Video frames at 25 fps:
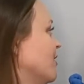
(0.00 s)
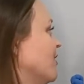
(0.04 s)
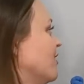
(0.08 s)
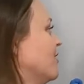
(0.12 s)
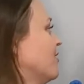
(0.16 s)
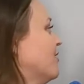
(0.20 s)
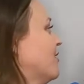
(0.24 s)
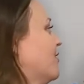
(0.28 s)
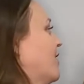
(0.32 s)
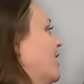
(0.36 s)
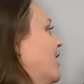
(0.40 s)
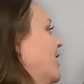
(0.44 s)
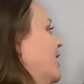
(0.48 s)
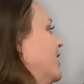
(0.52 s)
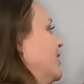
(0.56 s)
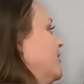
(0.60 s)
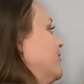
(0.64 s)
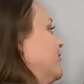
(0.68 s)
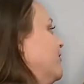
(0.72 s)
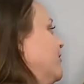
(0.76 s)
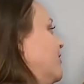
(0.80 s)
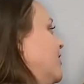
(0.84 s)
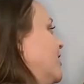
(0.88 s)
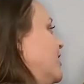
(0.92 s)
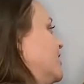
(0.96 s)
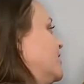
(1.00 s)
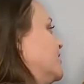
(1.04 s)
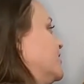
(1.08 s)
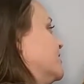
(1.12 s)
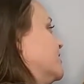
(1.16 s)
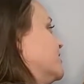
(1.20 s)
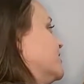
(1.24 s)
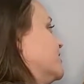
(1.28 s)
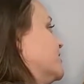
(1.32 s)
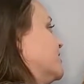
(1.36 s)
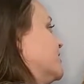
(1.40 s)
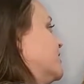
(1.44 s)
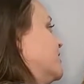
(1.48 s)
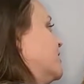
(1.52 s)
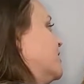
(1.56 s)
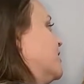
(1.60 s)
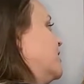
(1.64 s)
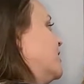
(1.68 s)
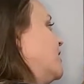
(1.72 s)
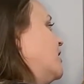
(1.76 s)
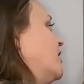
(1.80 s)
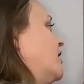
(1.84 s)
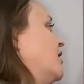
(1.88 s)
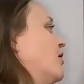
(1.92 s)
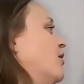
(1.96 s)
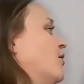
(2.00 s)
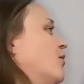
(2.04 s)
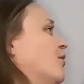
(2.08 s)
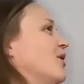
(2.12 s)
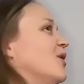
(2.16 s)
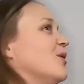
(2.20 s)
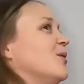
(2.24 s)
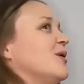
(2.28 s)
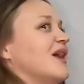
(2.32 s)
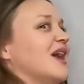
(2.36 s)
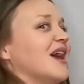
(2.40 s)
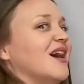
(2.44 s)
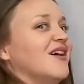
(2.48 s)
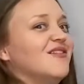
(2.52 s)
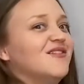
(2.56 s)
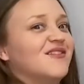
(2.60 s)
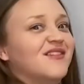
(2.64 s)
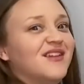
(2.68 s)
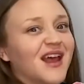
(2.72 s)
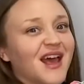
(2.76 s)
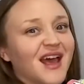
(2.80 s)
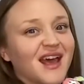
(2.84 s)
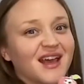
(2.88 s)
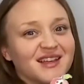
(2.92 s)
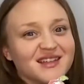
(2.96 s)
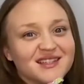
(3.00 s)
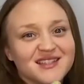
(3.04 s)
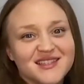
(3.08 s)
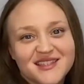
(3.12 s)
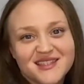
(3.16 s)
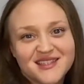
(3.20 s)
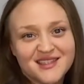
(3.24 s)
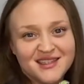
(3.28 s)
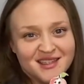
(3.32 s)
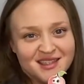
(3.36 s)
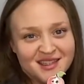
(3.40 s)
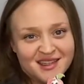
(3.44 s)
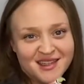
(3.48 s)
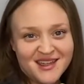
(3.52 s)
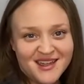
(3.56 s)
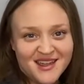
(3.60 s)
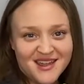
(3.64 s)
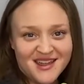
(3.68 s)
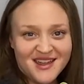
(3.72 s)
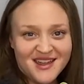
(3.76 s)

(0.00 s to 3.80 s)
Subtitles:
All right, friends. What do we have next?